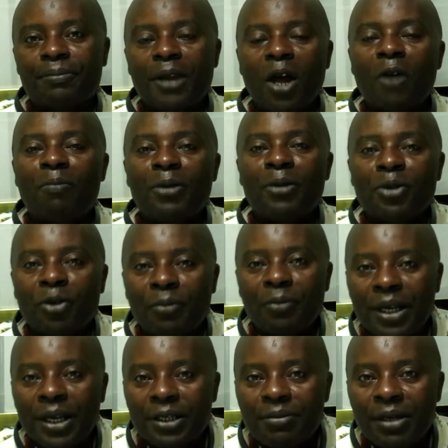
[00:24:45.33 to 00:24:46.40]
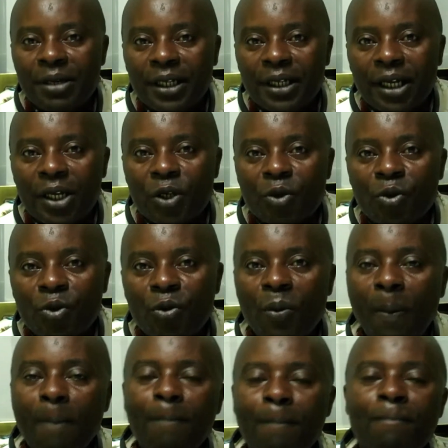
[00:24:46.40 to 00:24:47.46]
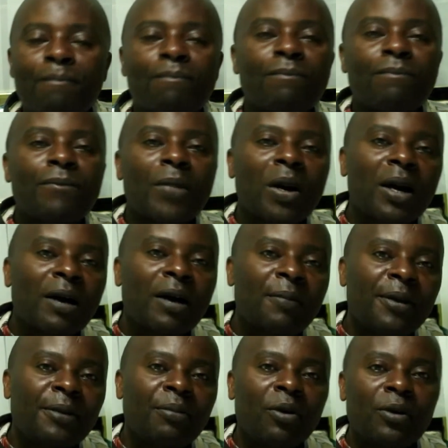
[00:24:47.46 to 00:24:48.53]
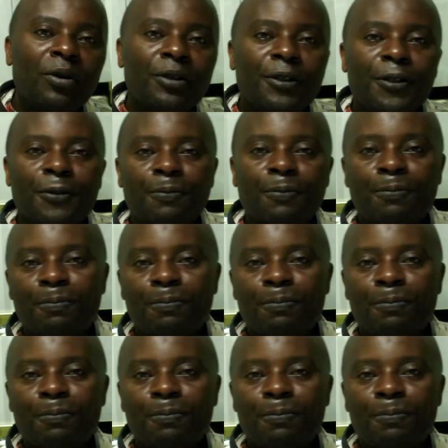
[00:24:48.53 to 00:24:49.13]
Our pension money is being taken to government bonds.